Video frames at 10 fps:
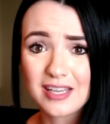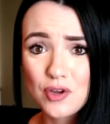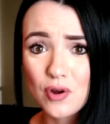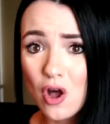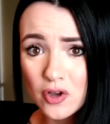
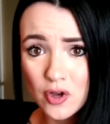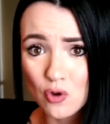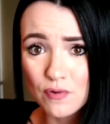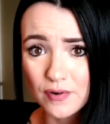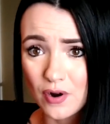you're
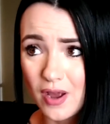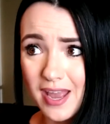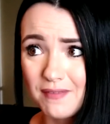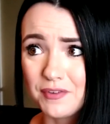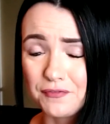hungover or
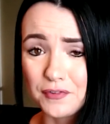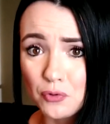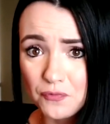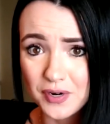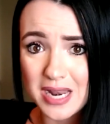have the
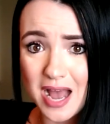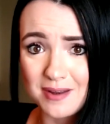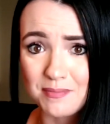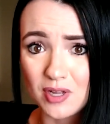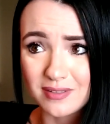flu for
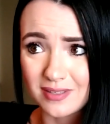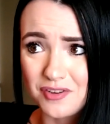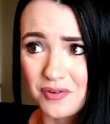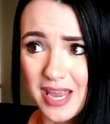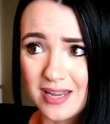9 months
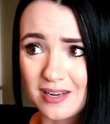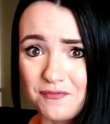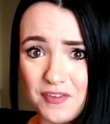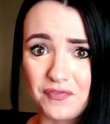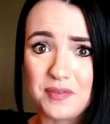and you're
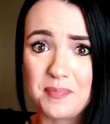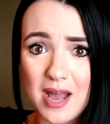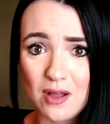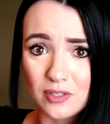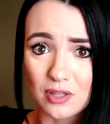gaining 50
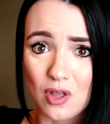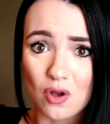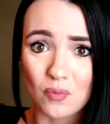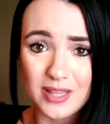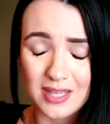pounds
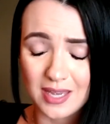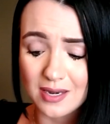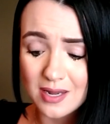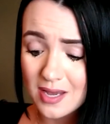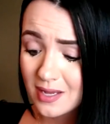along with
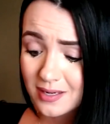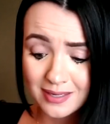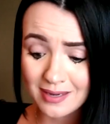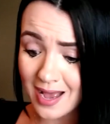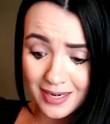it.
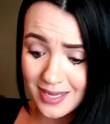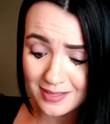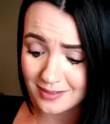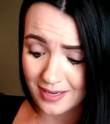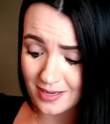Not
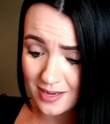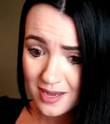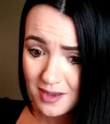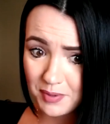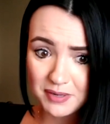easy,
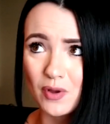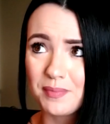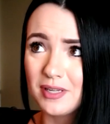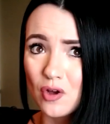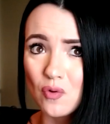but
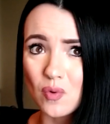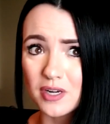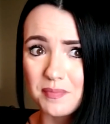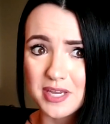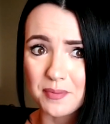women don't
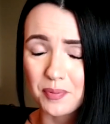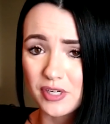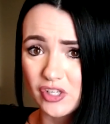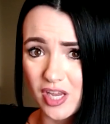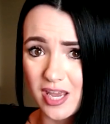want to be
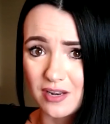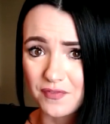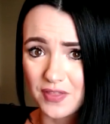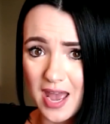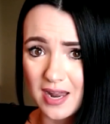appreciated
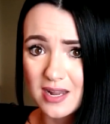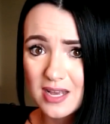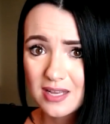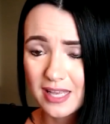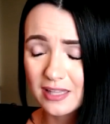for that.
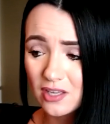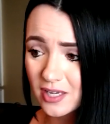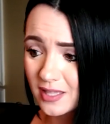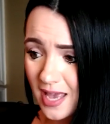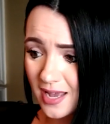They
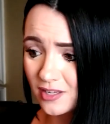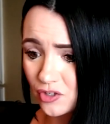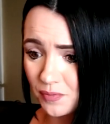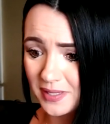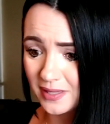look at that
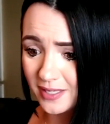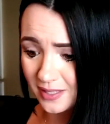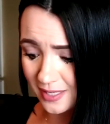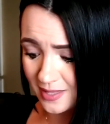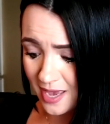as you're
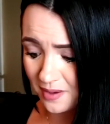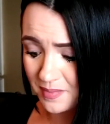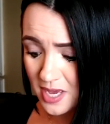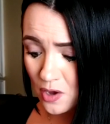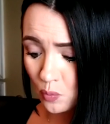belittling
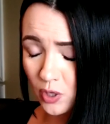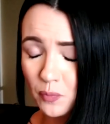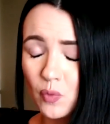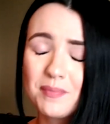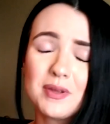them.
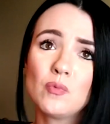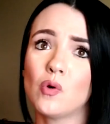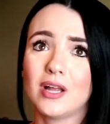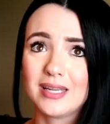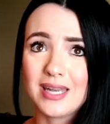What women
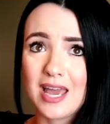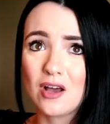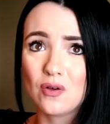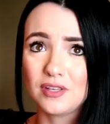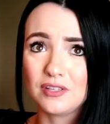want
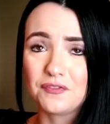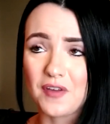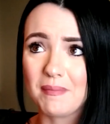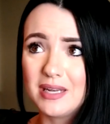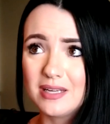now, these
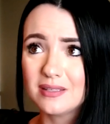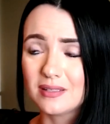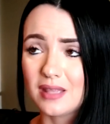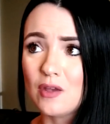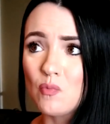
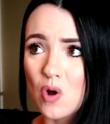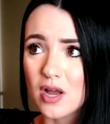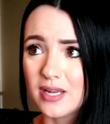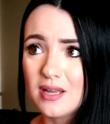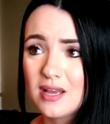feminists, they
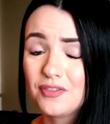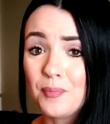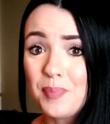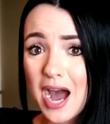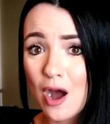want
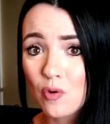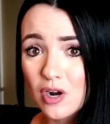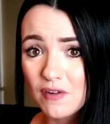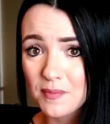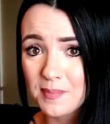the
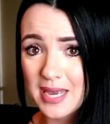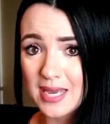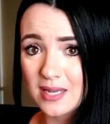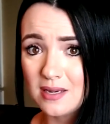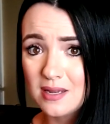power of a
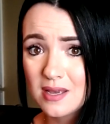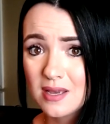man,